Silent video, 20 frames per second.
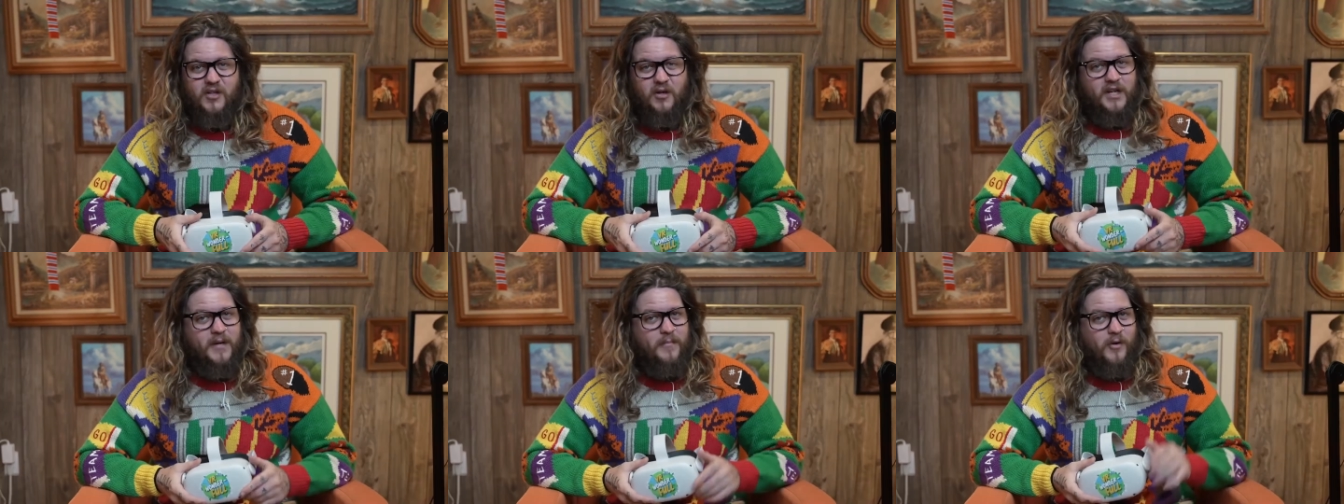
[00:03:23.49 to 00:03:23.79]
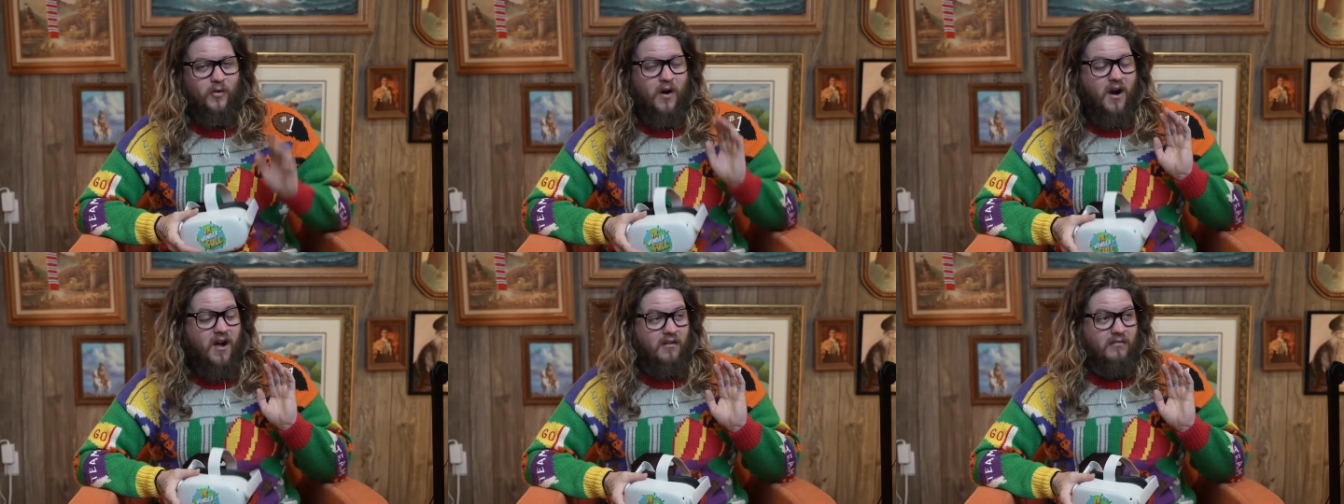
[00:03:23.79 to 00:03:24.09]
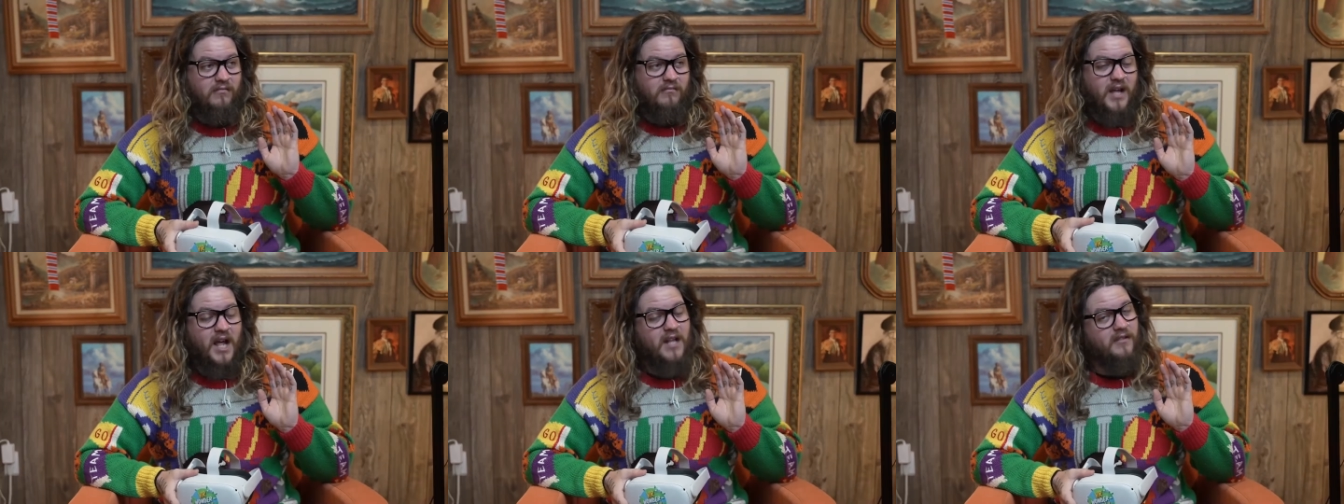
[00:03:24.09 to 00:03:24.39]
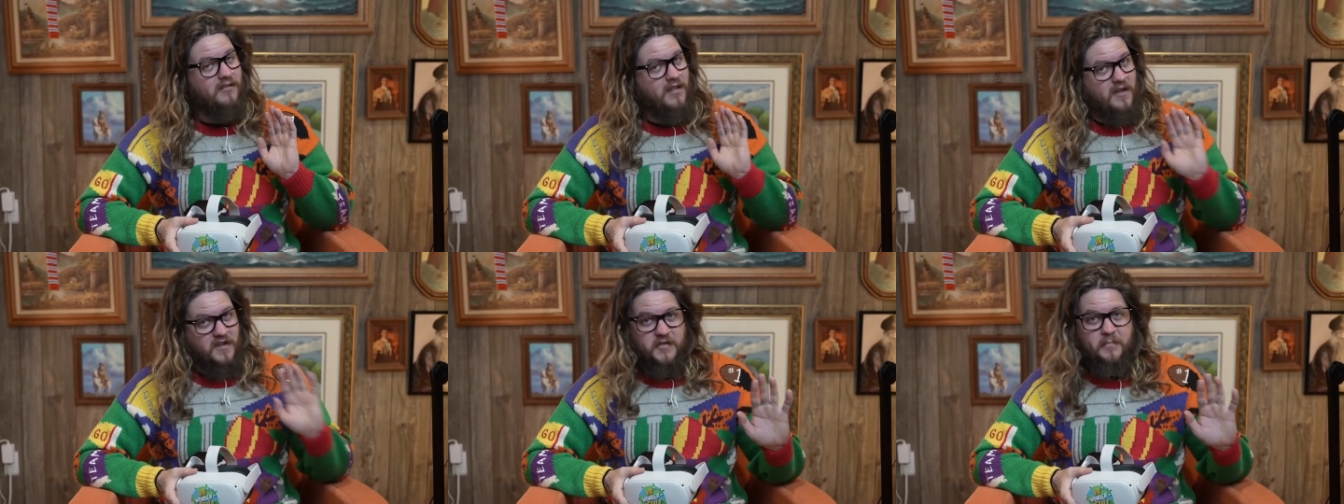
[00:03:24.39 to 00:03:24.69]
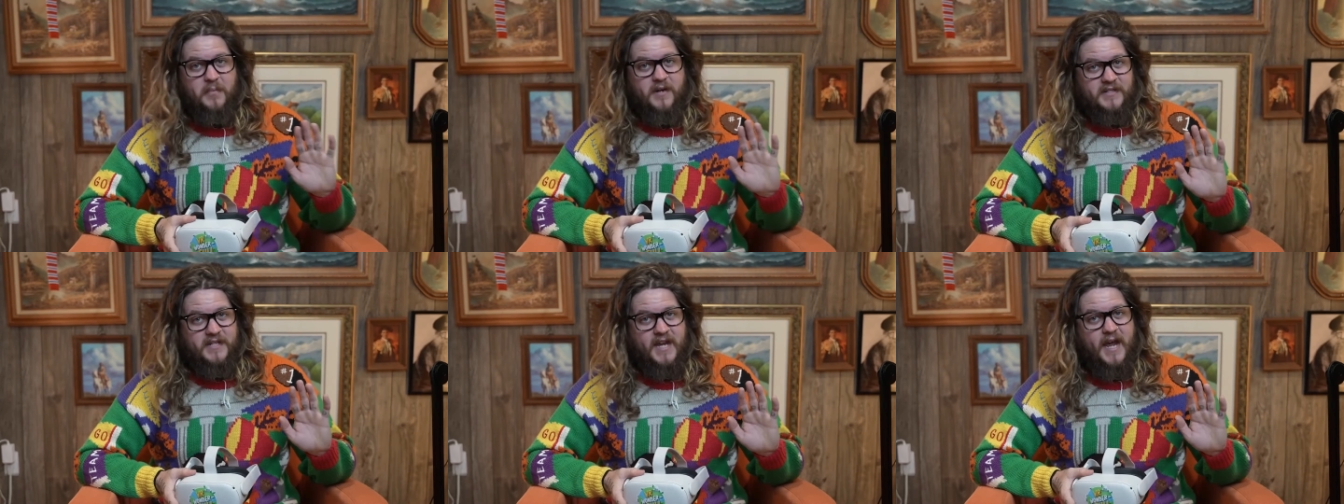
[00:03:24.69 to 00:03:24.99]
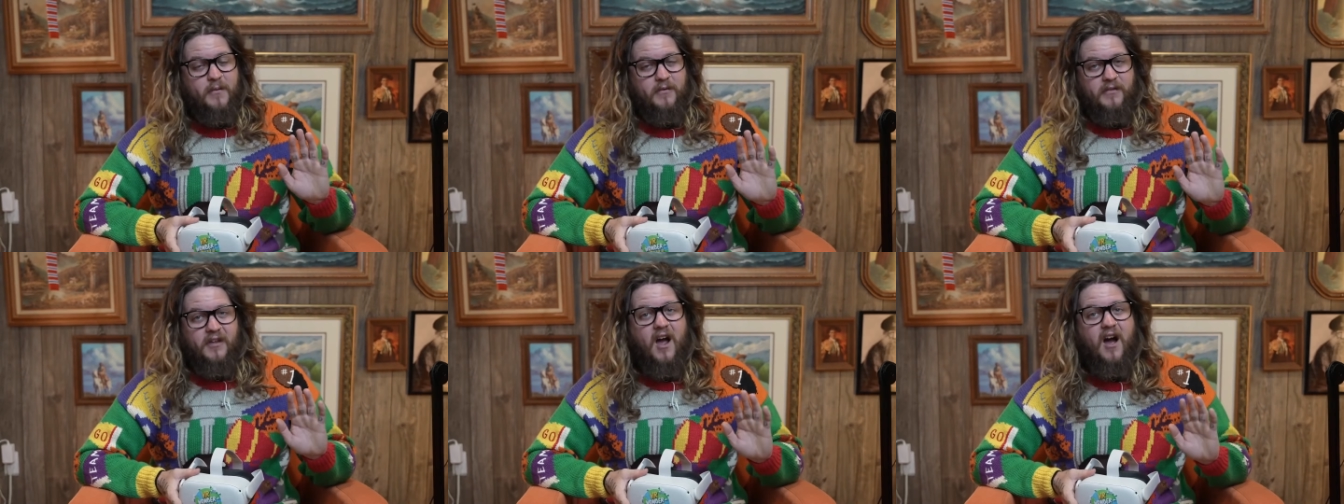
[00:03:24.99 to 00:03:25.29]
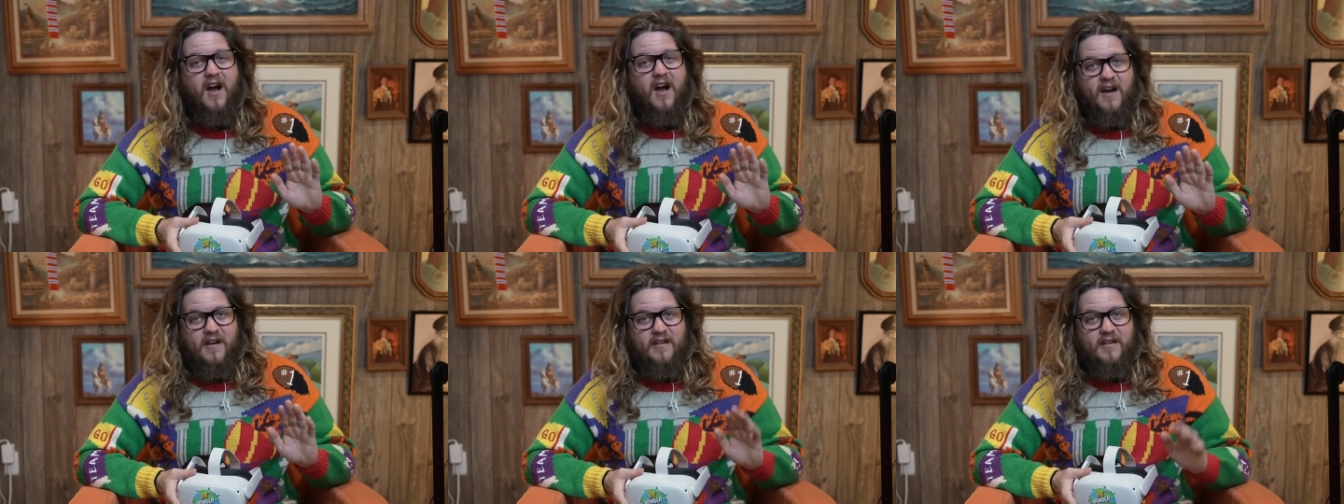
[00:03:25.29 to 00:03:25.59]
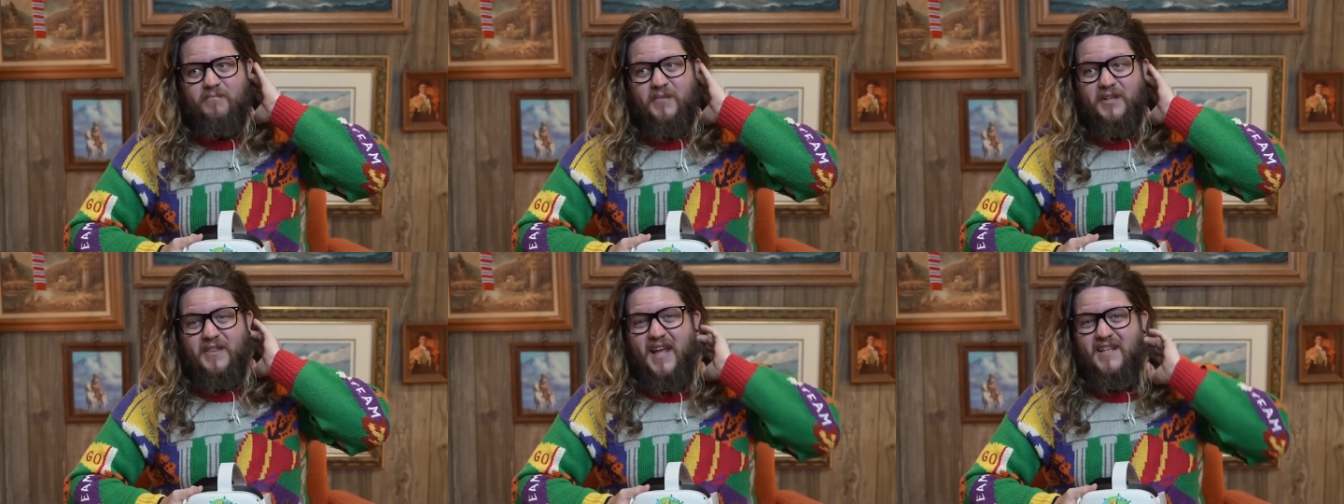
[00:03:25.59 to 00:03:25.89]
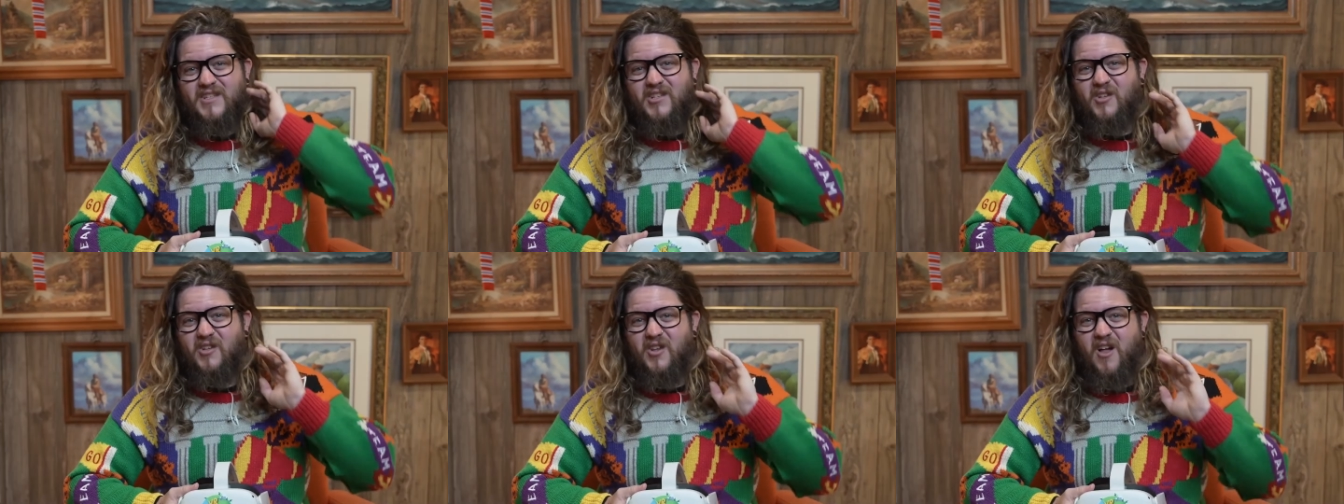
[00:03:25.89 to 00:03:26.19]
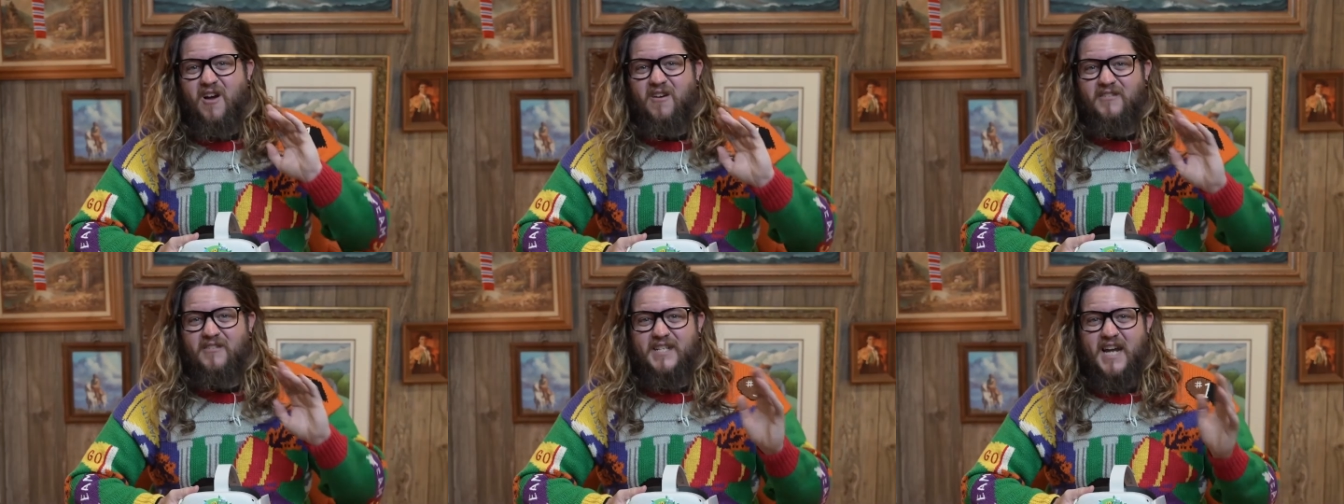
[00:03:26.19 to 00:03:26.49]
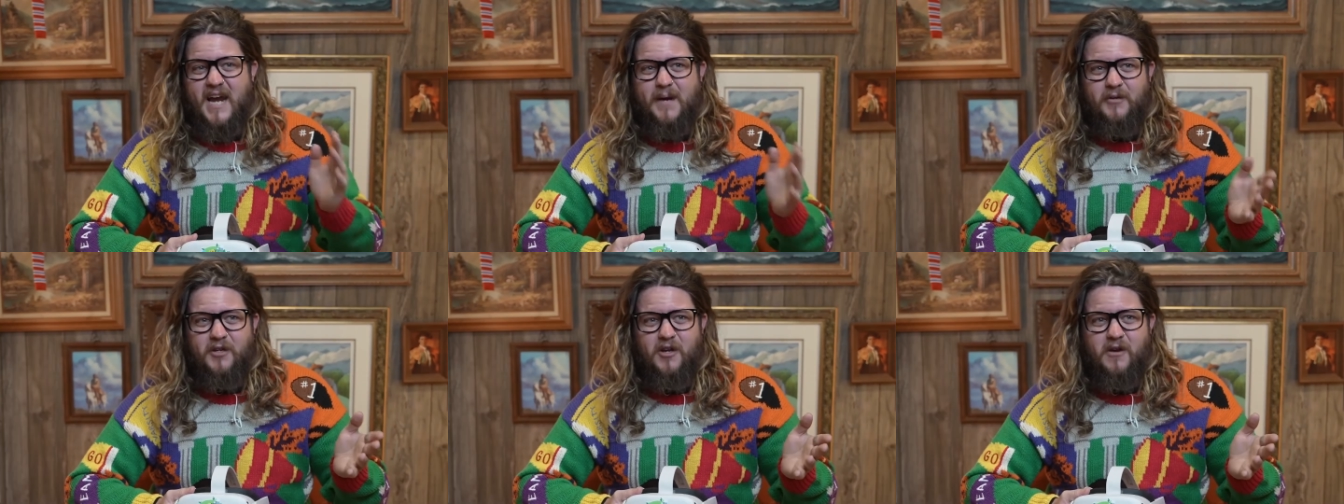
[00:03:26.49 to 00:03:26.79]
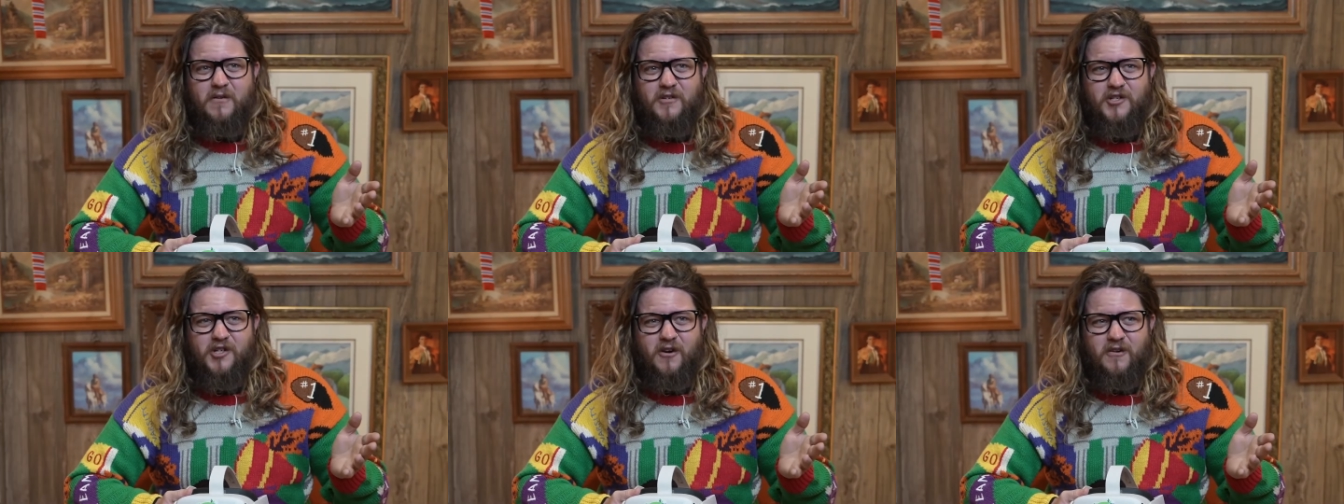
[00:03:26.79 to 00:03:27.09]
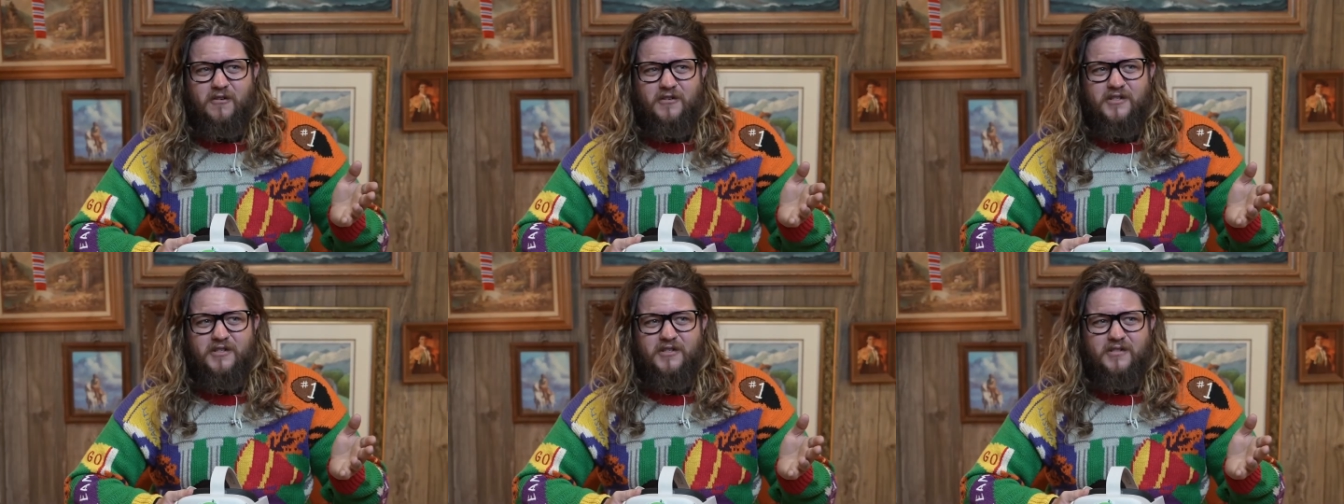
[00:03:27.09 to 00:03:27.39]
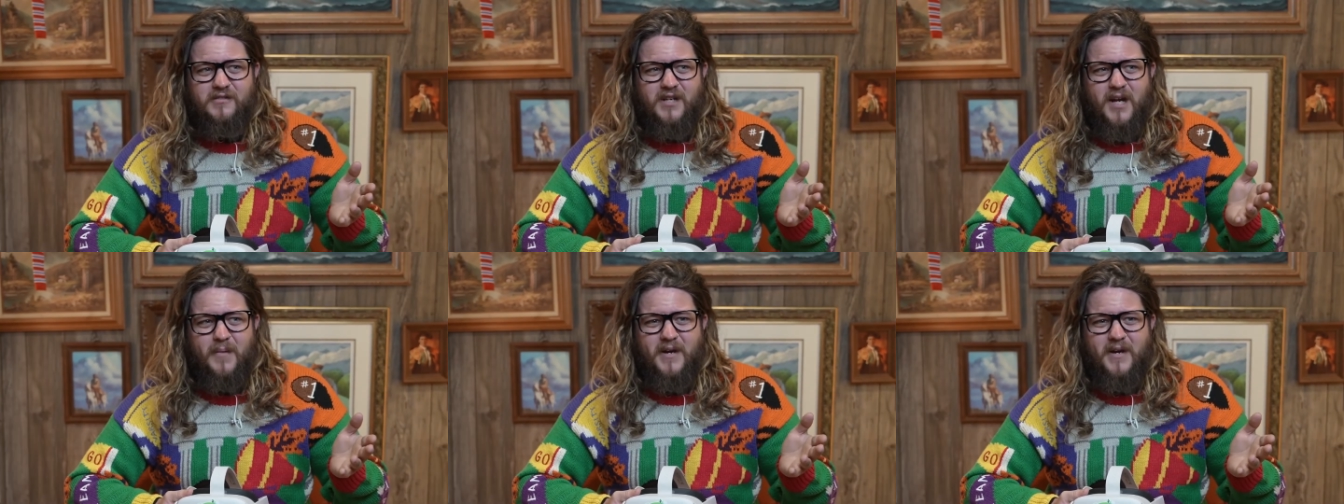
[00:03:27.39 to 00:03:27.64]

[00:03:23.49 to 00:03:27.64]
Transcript: Don't get me wrong, I love spending time with God, but that's a long time to go to church.